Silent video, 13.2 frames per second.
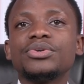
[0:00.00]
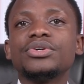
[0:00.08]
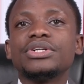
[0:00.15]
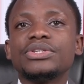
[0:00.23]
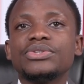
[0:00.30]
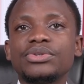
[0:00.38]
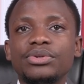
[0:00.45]
or
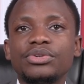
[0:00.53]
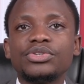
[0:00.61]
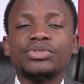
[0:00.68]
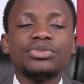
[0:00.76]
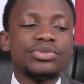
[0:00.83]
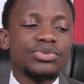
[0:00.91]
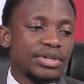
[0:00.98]

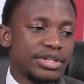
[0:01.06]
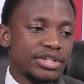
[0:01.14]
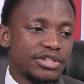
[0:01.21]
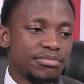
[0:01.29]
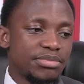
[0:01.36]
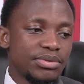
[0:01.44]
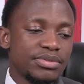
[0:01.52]
resolution to a
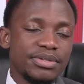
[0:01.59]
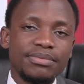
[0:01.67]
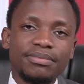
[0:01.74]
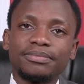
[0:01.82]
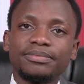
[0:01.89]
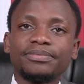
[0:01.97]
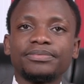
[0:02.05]
dispute.
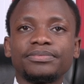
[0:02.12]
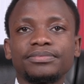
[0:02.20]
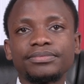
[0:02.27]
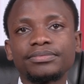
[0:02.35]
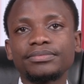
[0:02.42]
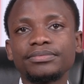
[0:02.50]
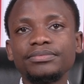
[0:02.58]

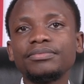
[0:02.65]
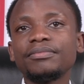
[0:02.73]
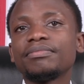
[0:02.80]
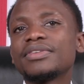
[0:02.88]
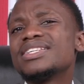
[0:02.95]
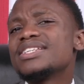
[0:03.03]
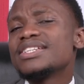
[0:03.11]

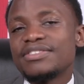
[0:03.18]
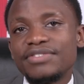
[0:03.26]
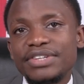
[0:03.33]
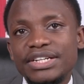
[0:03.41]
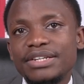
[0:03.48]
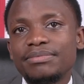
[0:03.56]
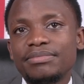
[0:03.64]
It has a
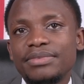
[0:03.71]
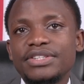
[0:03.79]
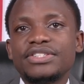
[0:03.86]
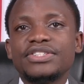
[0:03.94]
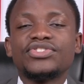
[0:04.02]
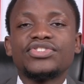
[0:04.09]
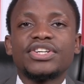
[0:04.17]
very
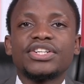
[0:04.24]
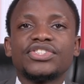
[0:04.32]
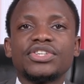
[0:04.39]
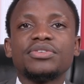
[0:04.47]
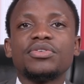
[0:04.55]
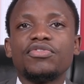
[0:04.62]
easy structure.